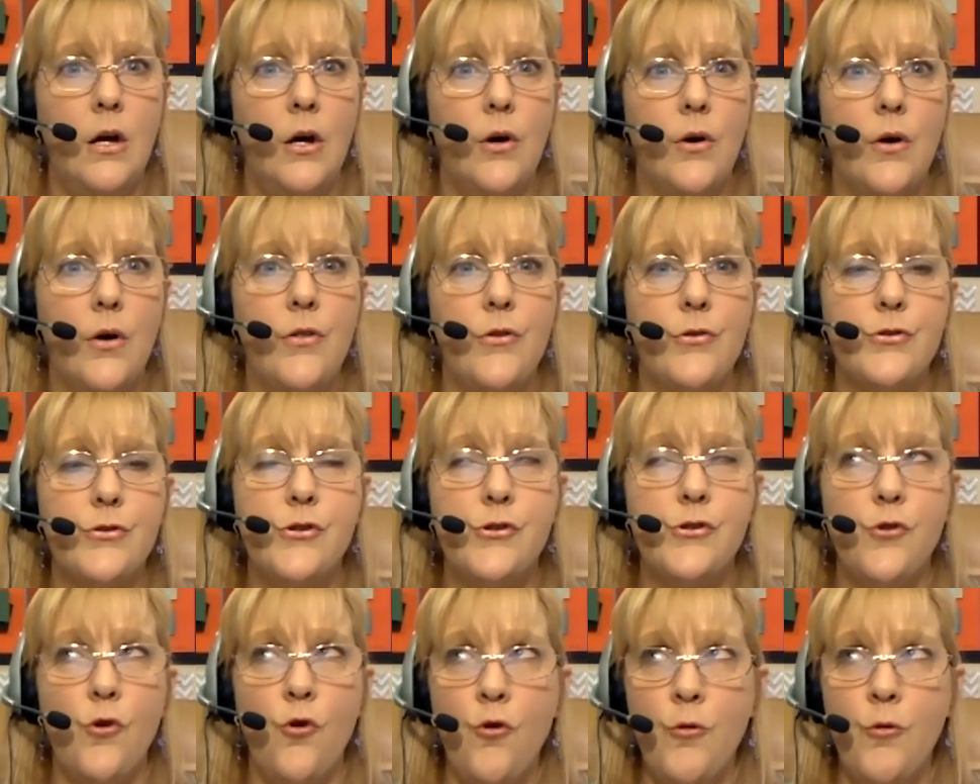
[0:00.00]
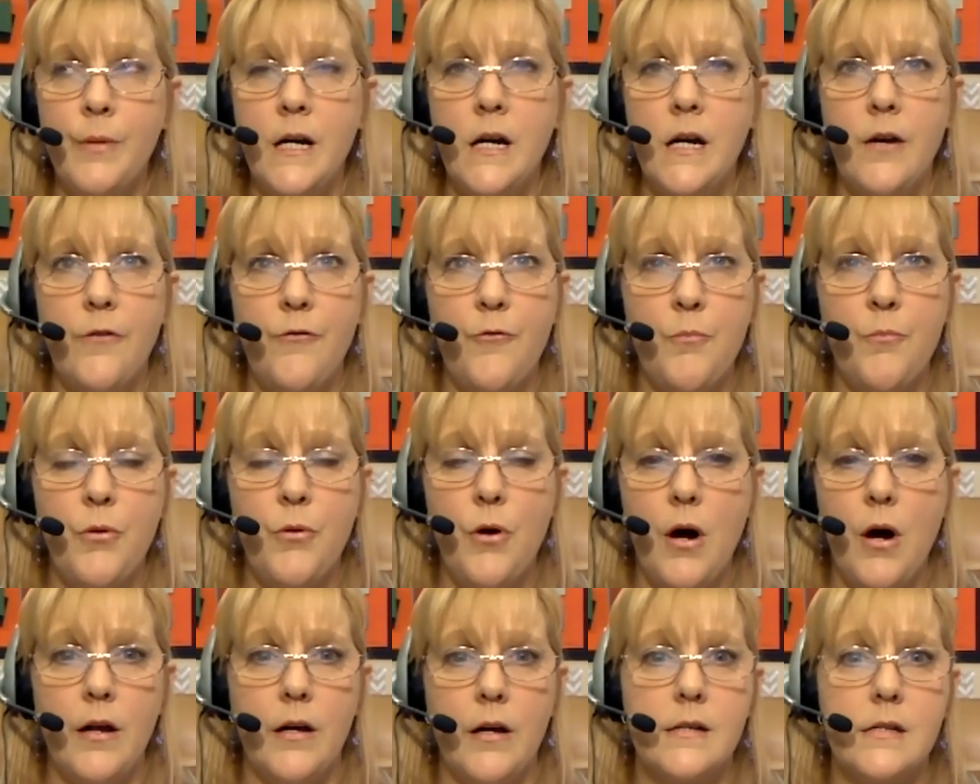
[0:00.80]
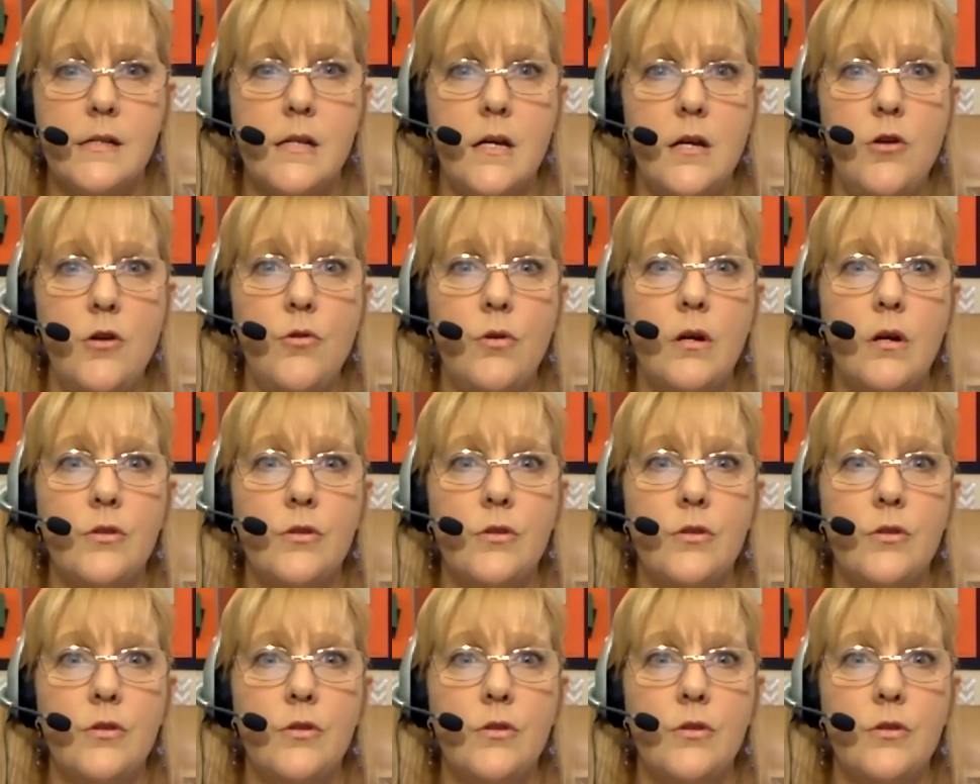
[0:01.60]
where there's so many different products that you